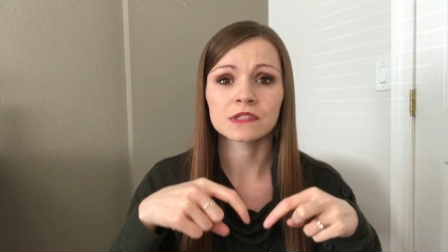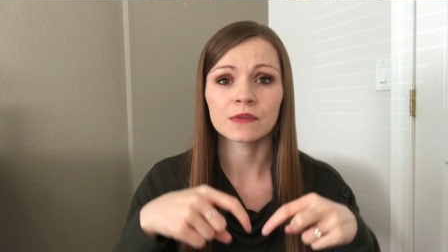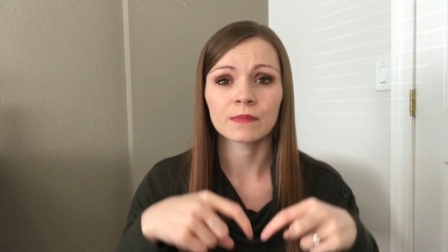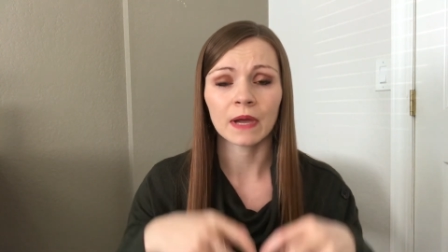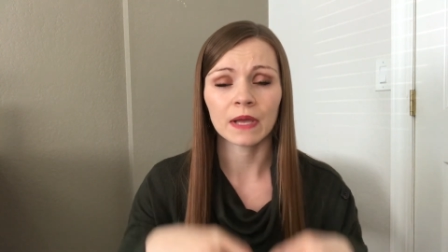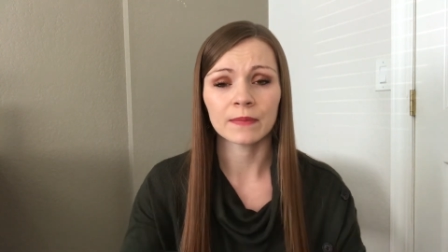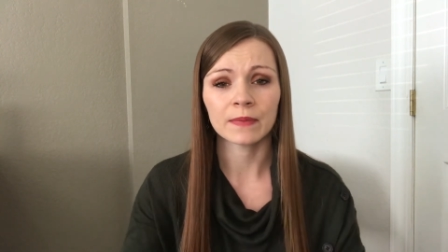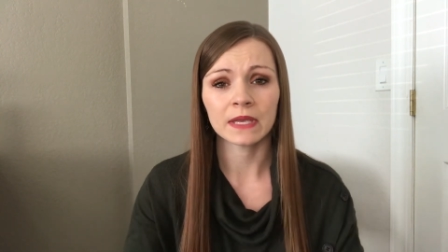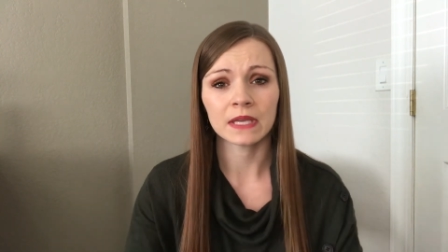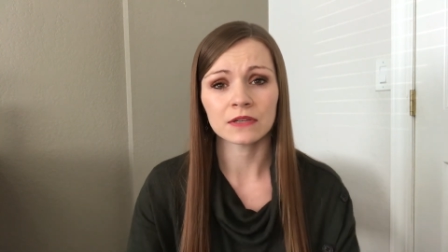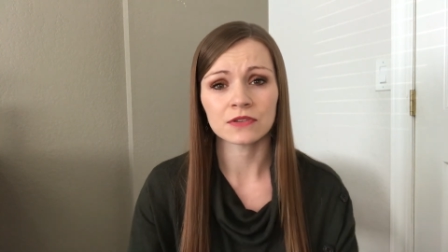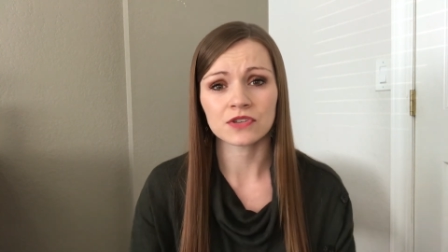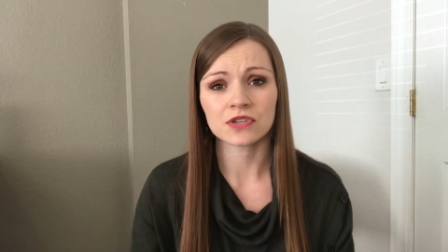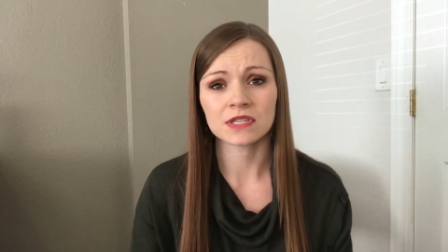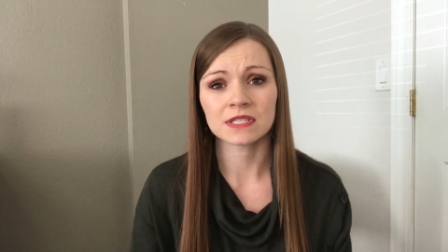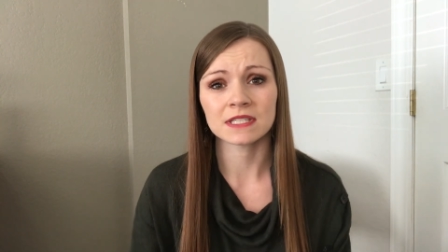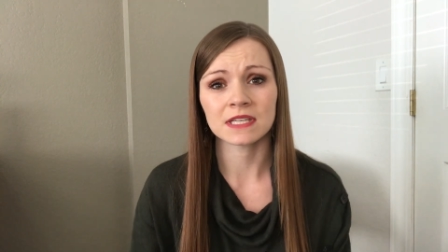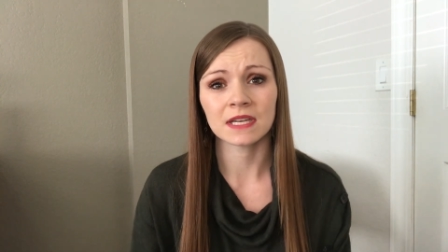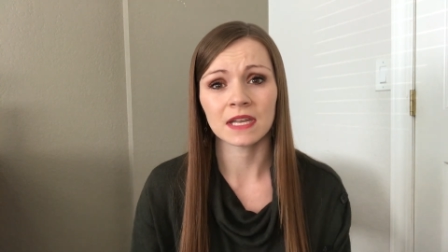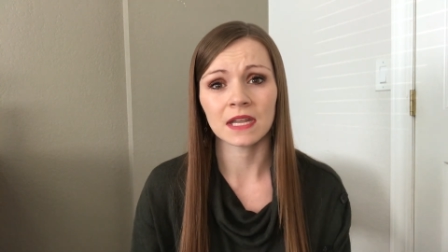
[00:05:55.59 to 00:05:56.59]
you might be
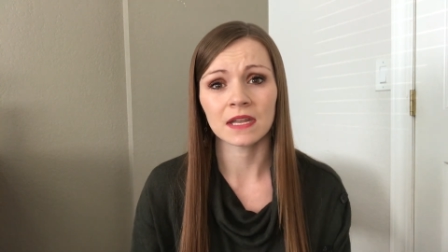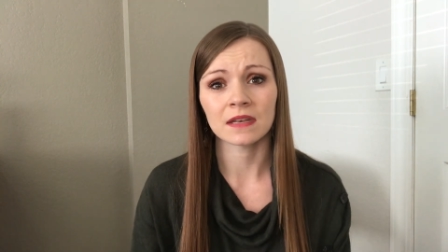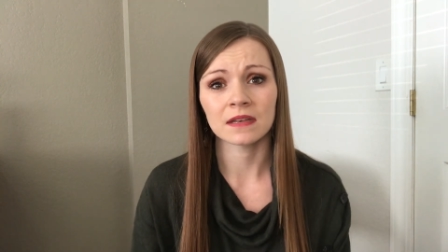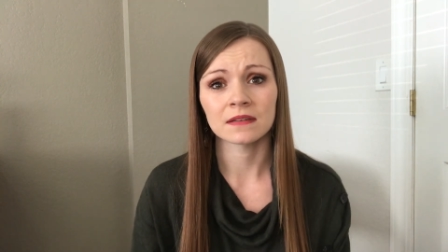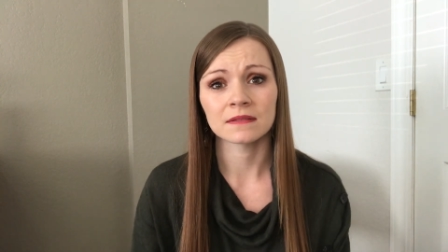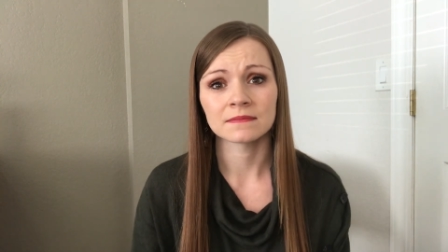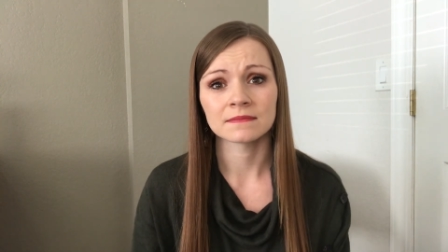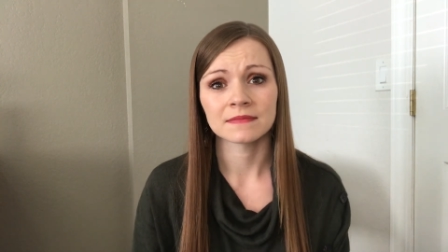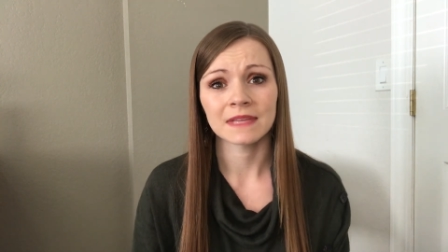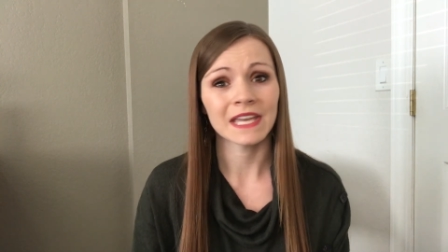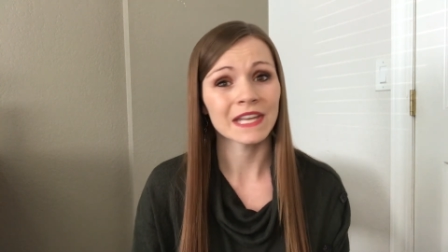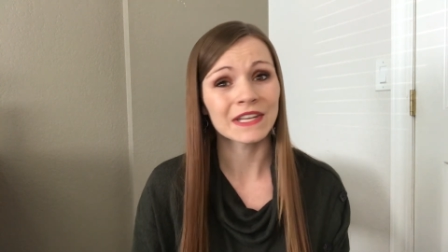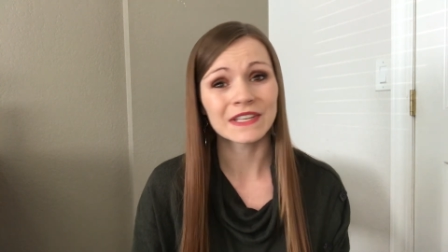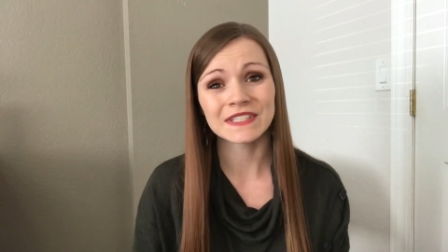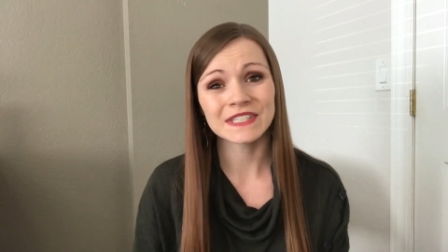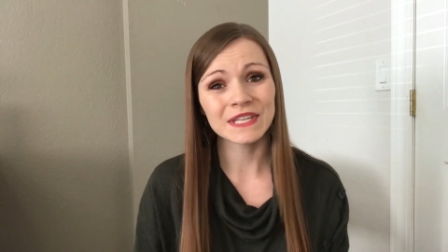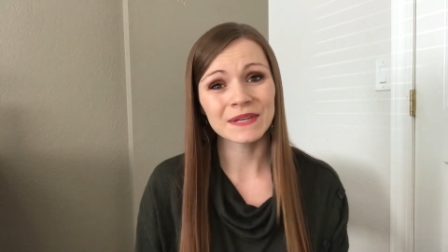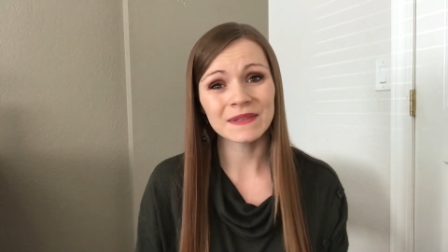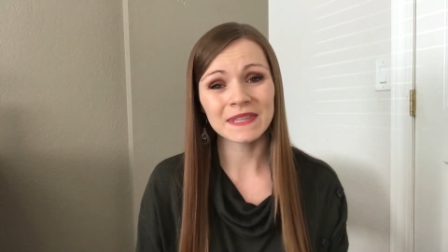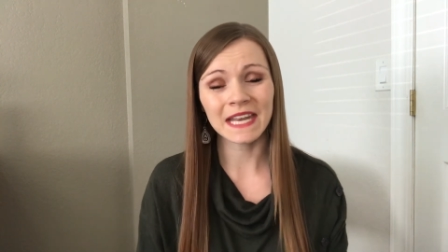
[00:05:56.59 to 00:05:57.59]
interested in. And I'll
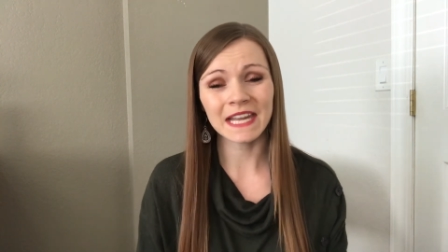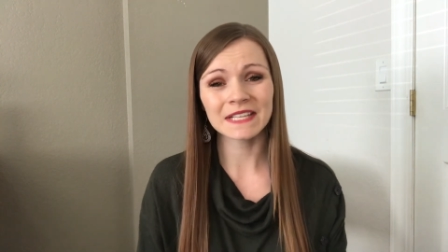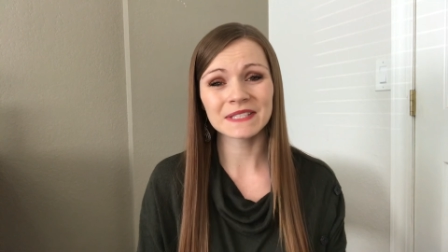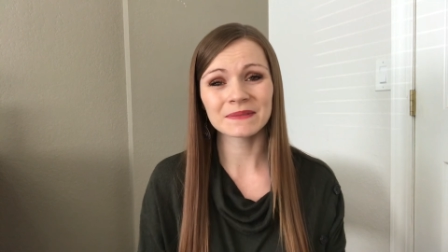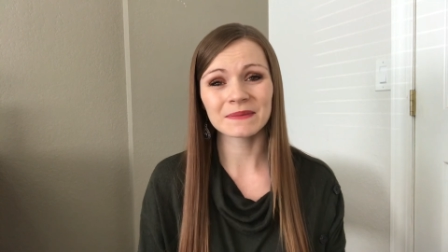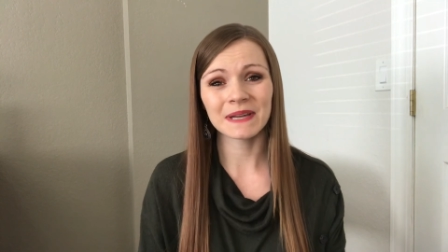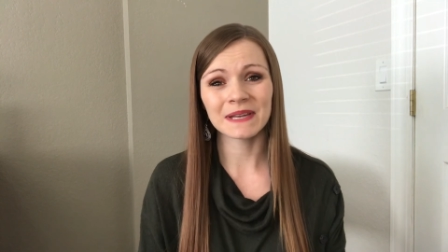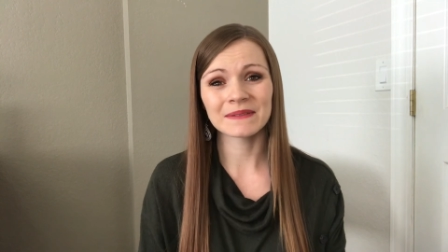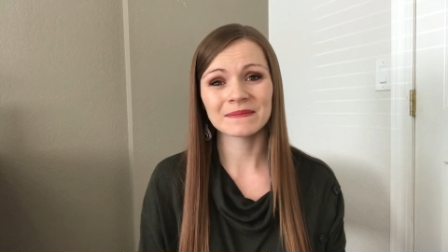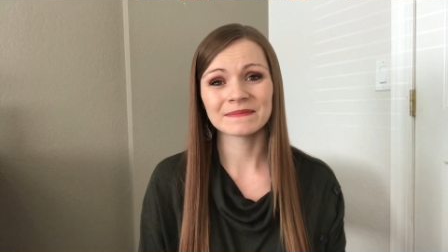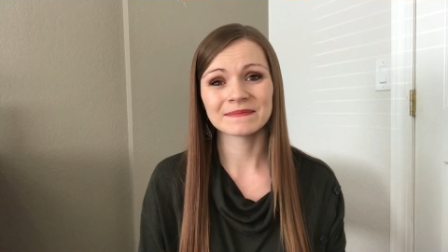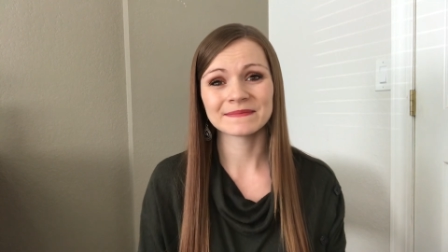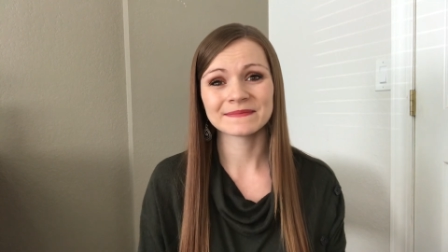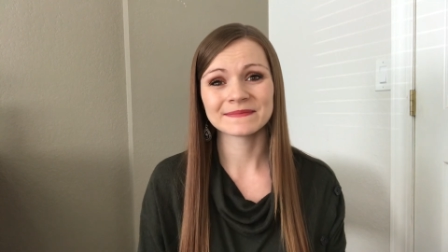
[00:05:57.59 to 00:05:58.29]
see you in the next one.